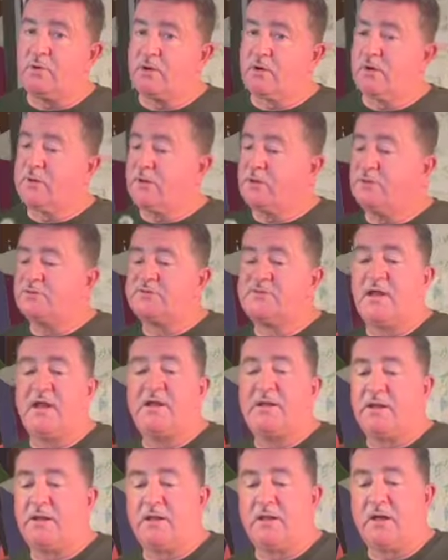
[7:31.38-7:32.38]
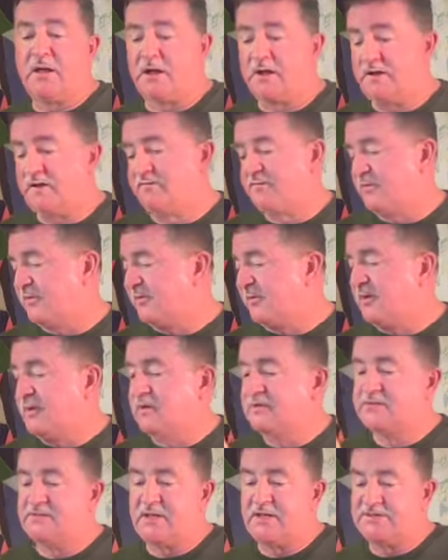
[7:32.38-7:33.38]
going to use that in a lot of different
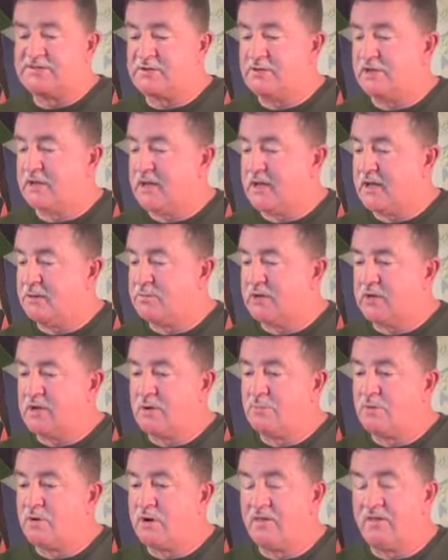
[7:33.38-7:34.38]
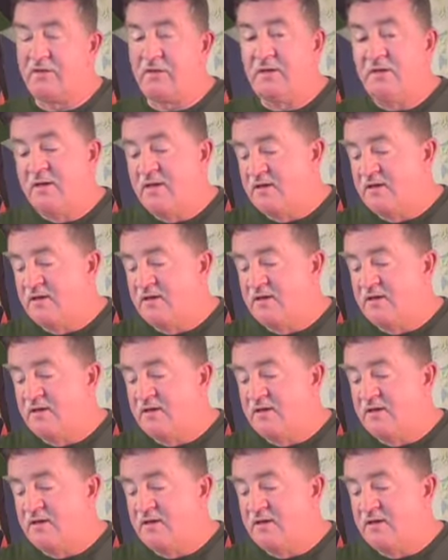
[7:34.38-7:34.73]
things, and that's going to kind of become one of the